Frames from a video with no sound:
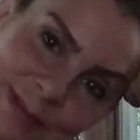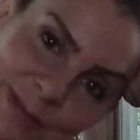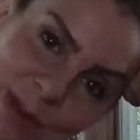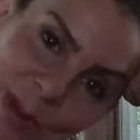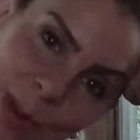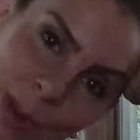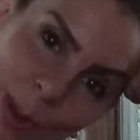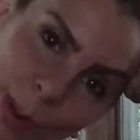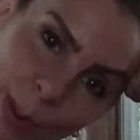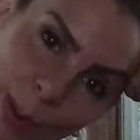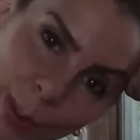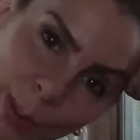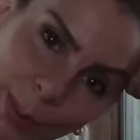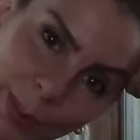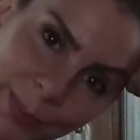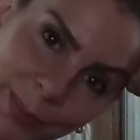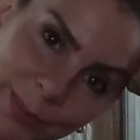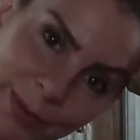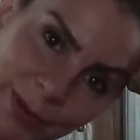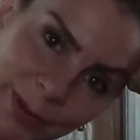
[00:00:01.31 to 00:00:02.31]
So
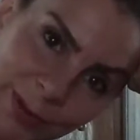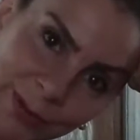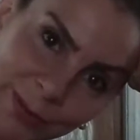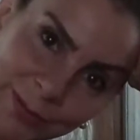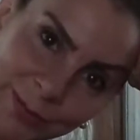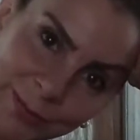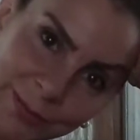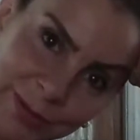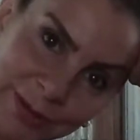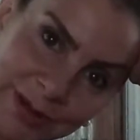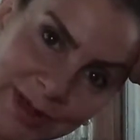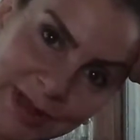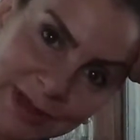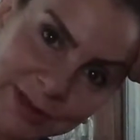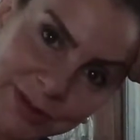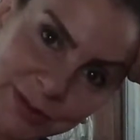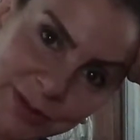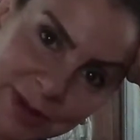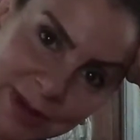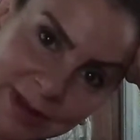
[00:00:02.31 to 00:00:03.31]
you don't feel
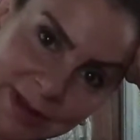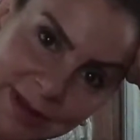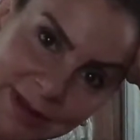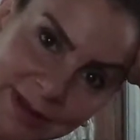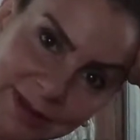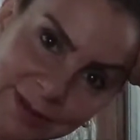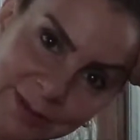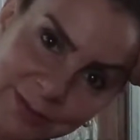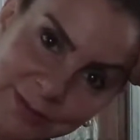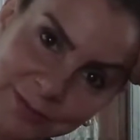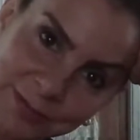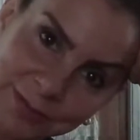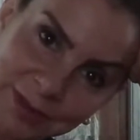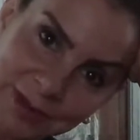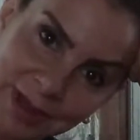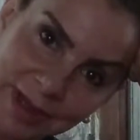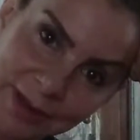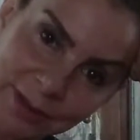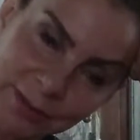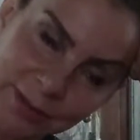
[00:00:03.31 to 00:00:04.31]
like training, you don't feel
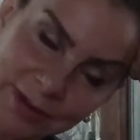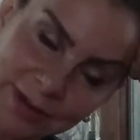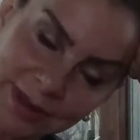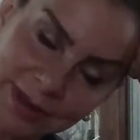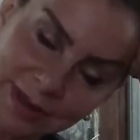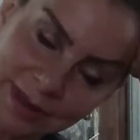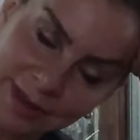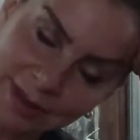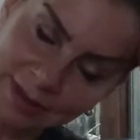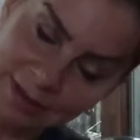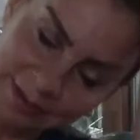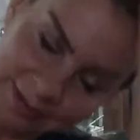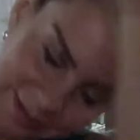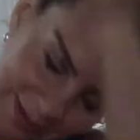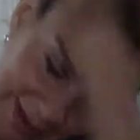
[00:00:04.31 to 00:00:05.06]
like working out.